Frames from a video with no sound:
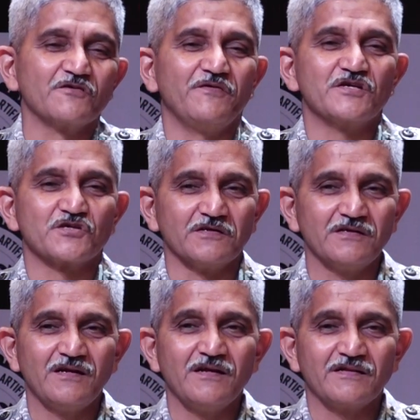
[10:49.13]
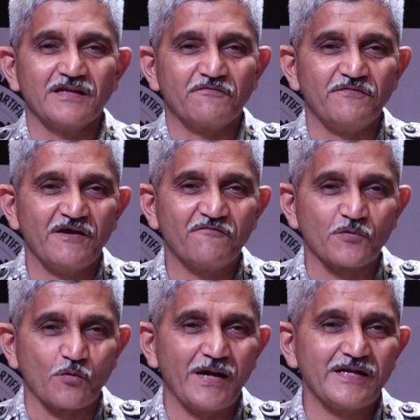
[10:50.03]
intervention that
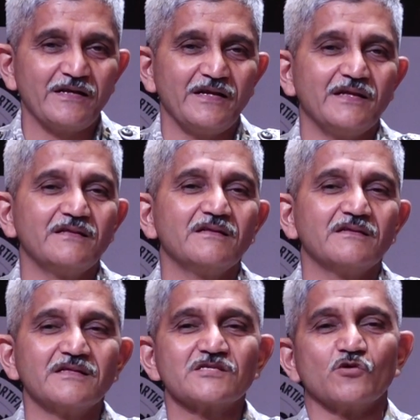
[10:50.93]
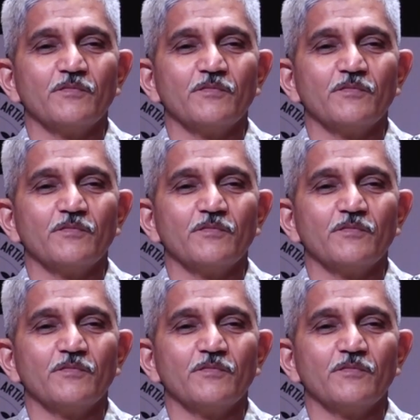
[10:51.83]
we have provided in